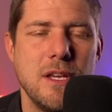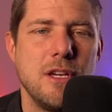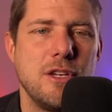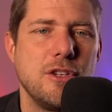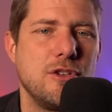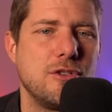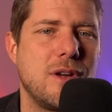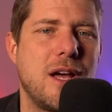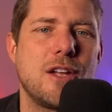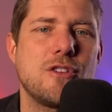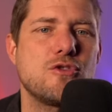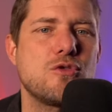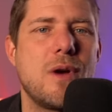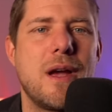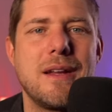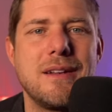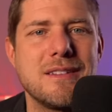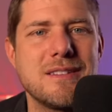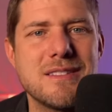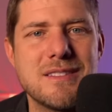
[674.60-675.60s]
You're not
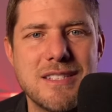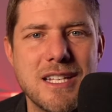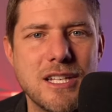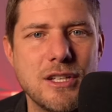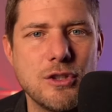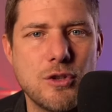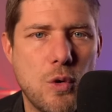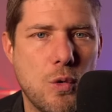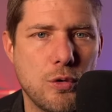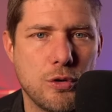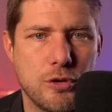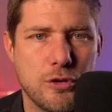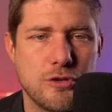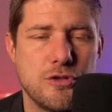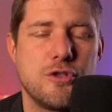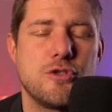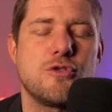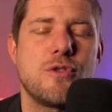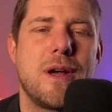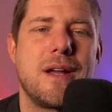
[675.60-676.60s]
trying to sting corners.
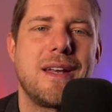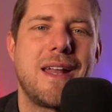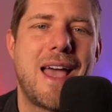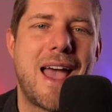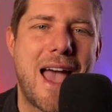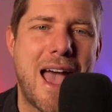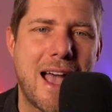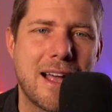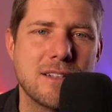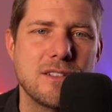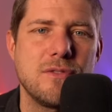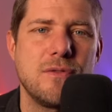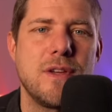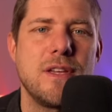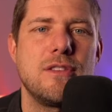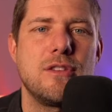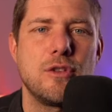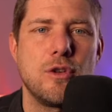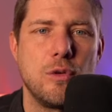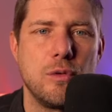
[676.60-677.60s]
You're trying to
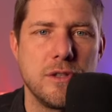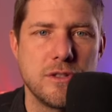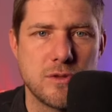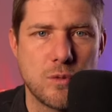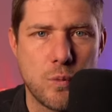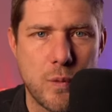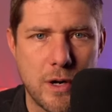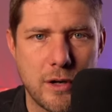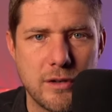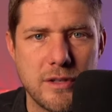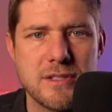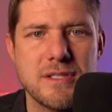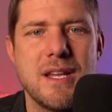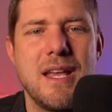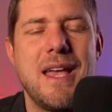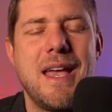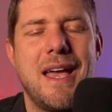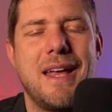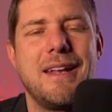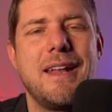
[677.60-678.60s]
activate the goalie's awareness
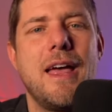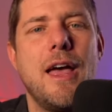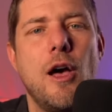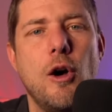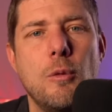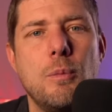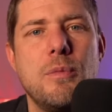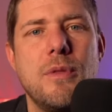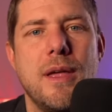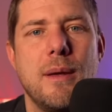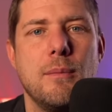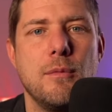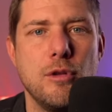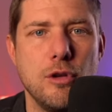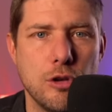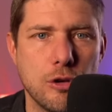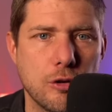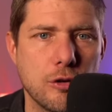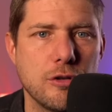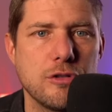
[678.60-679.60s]
and help them
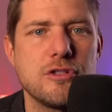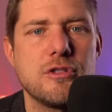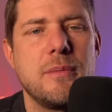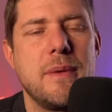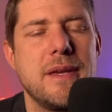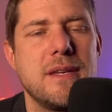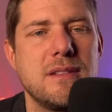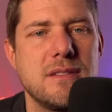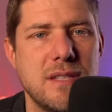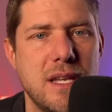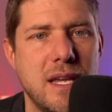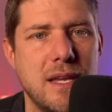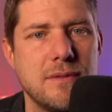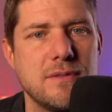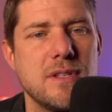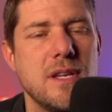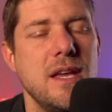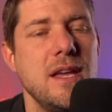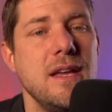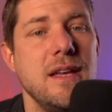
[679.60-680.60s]
learn to make
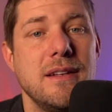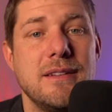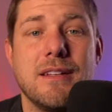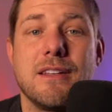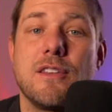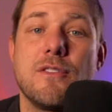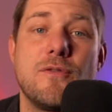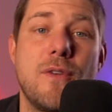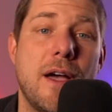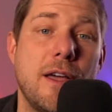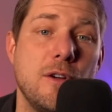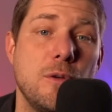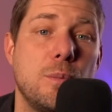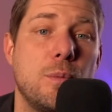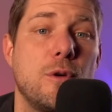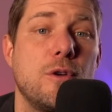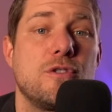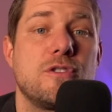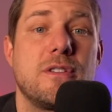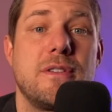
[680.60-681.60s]
saves. Now, the final
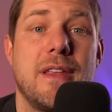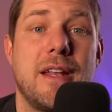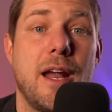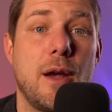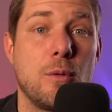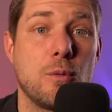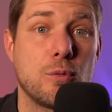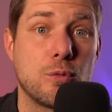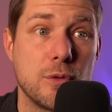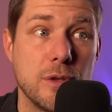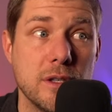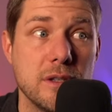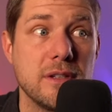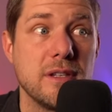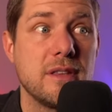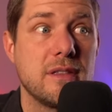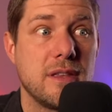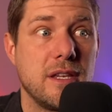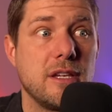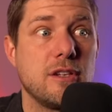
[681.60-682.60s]
person that I
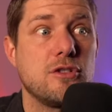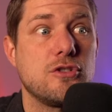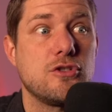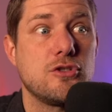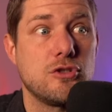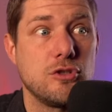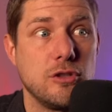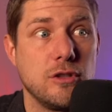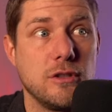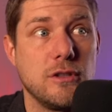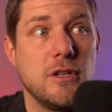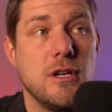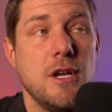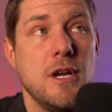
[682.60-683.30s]
really think should